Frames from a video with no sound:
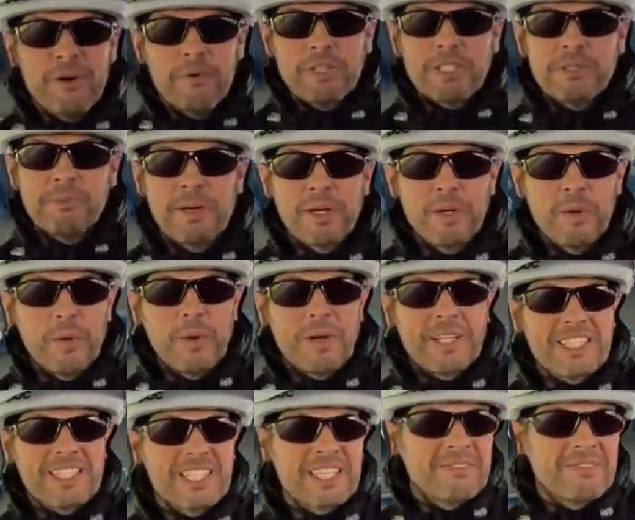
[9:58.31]

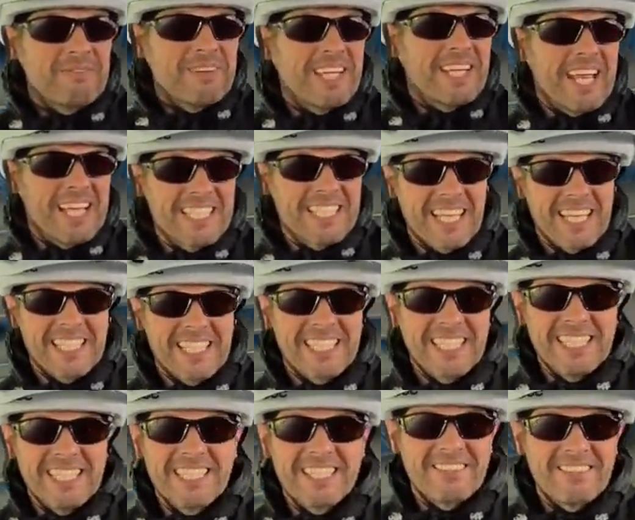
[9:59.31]
whatchamacallit, my
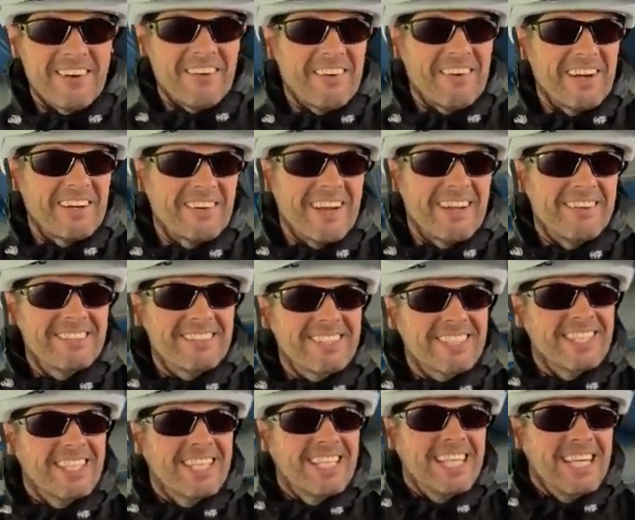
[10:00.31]
S18s the right way around.
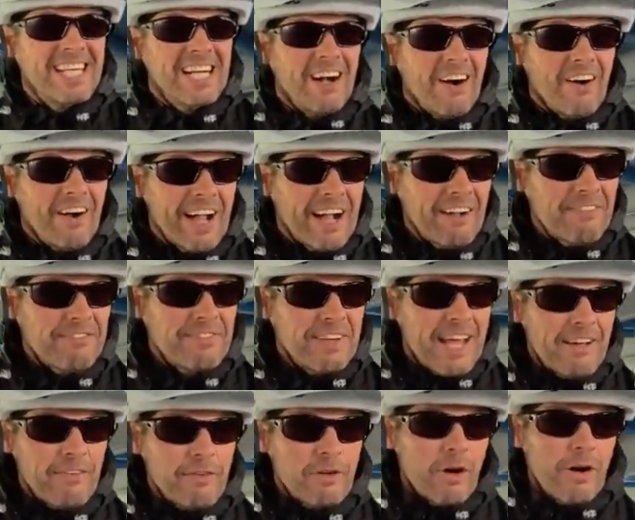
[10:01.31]
I have
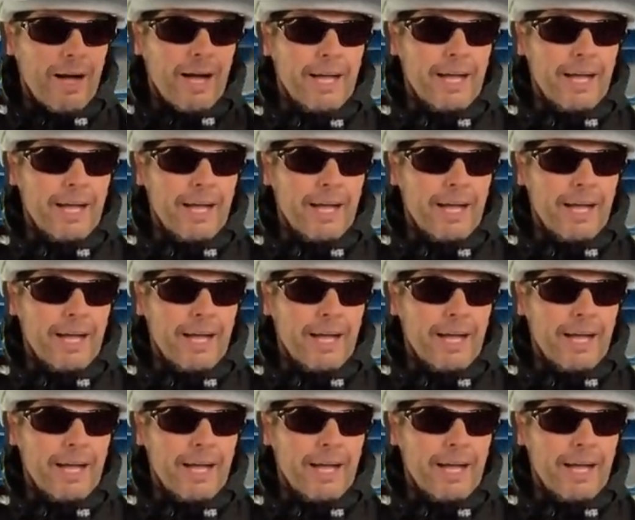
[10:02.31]
now got